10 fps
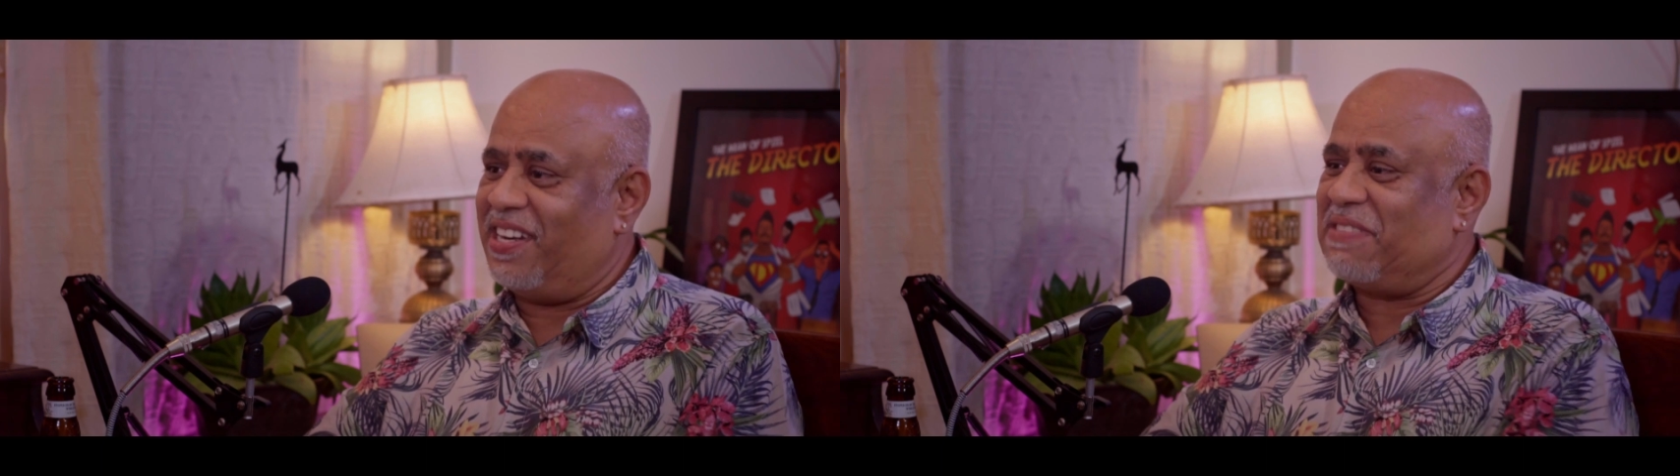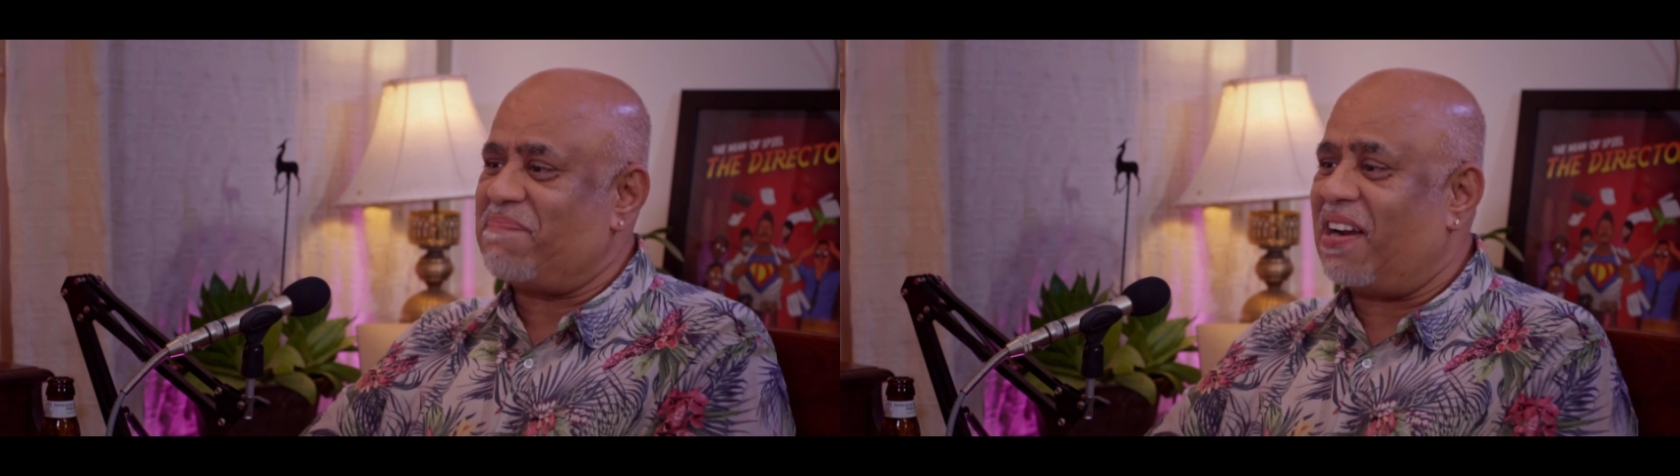
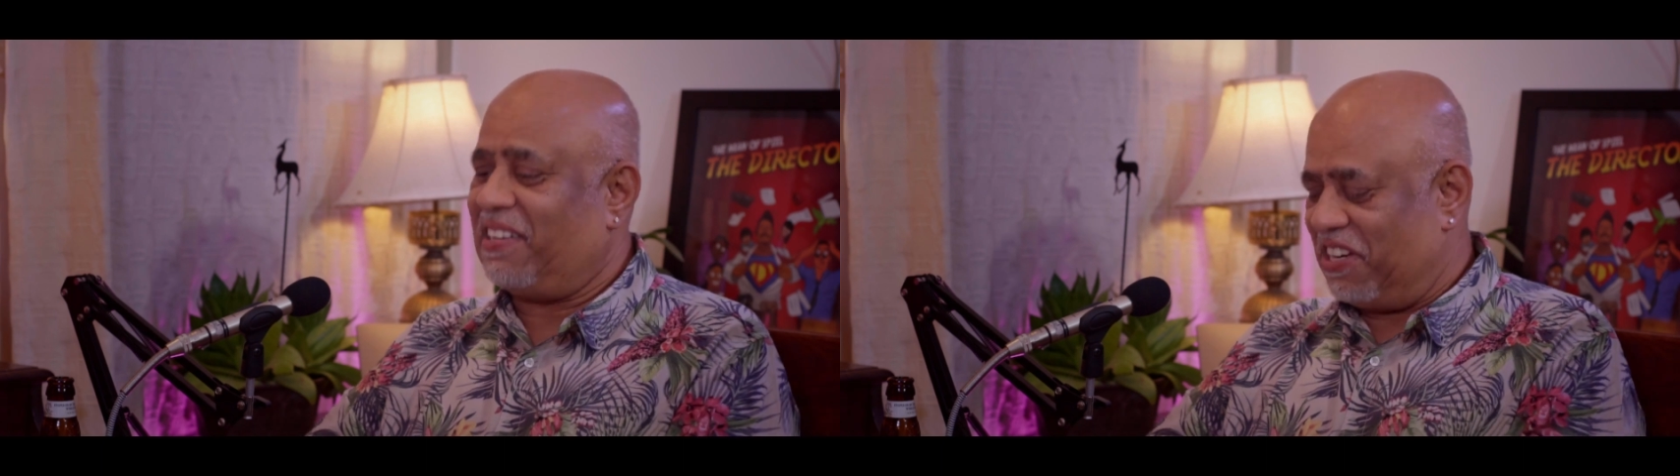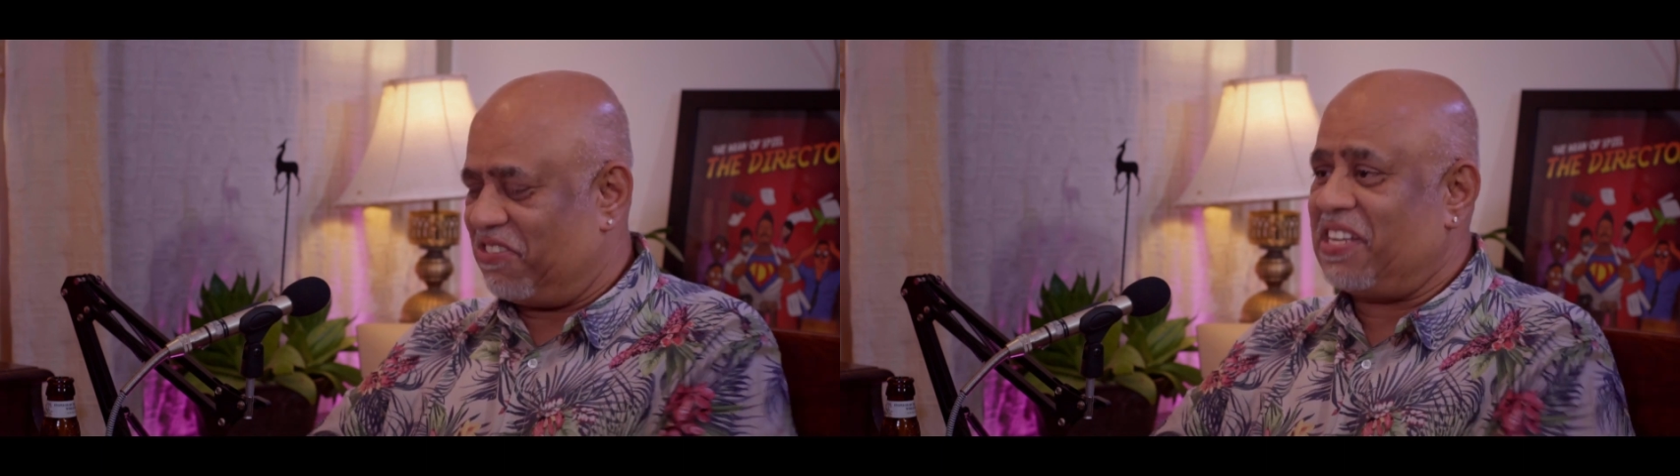very
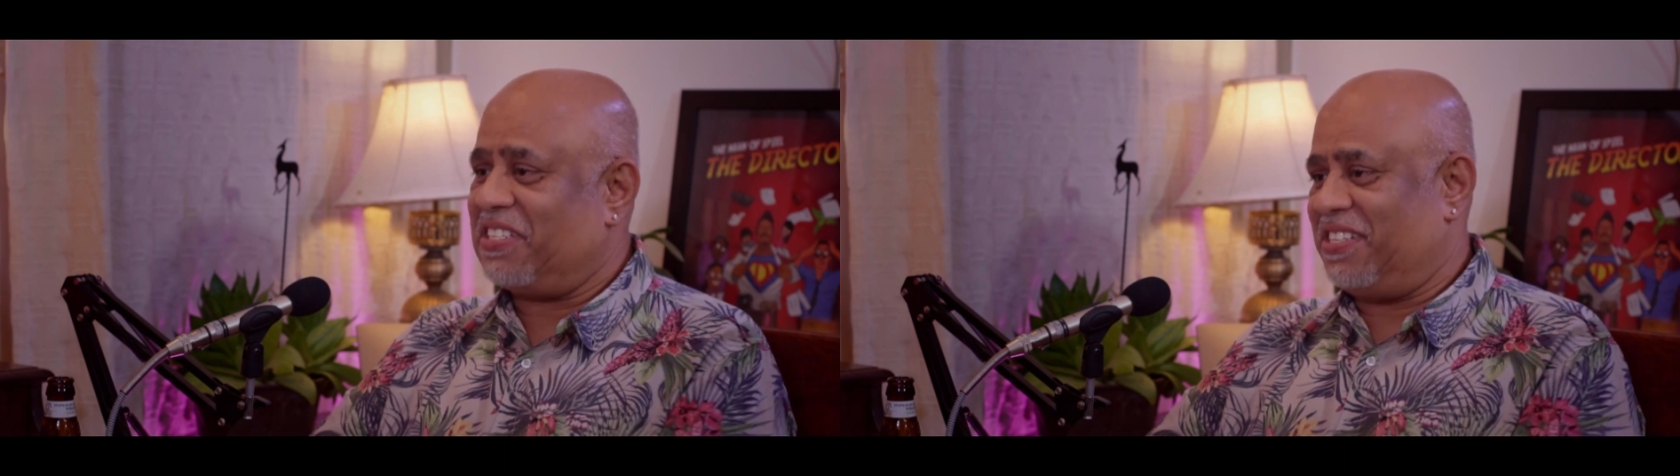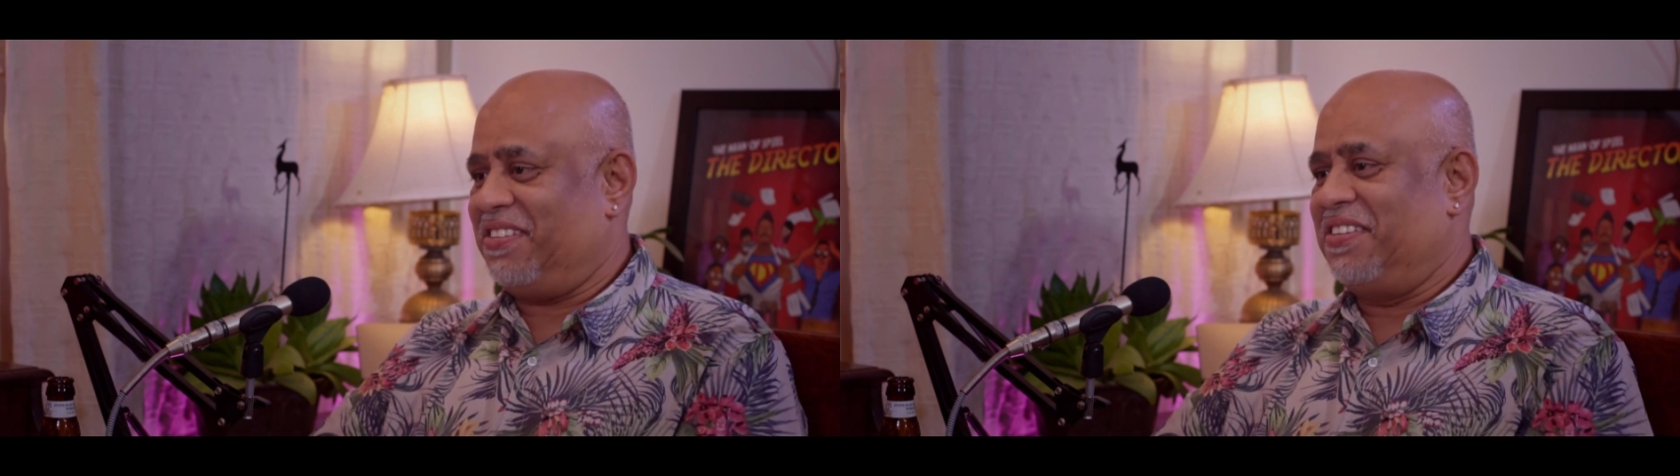smartly
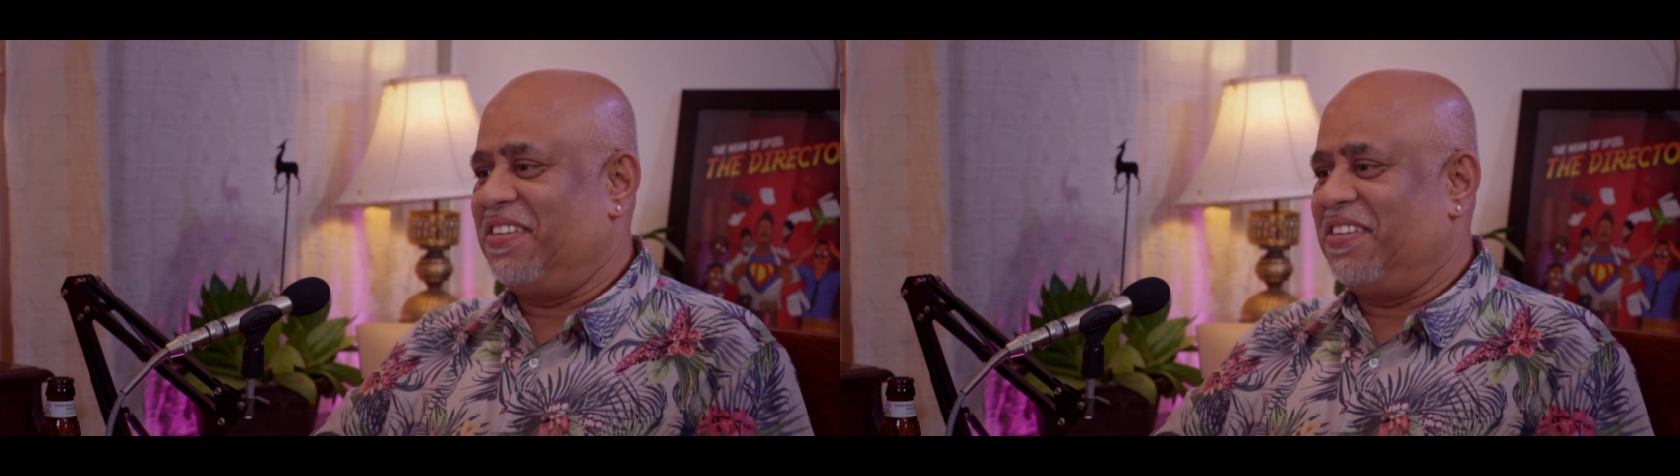dressed.